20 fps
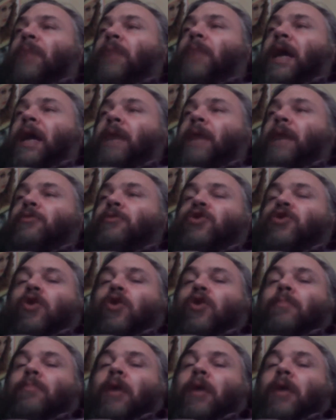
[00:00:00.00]
plan, which
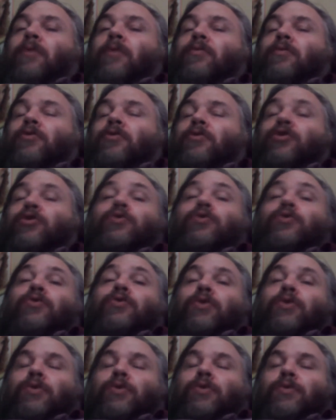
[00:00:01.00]
God might choose
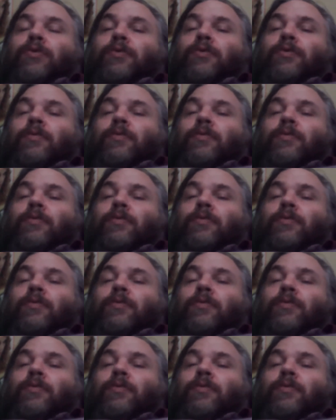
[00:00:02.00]
to use.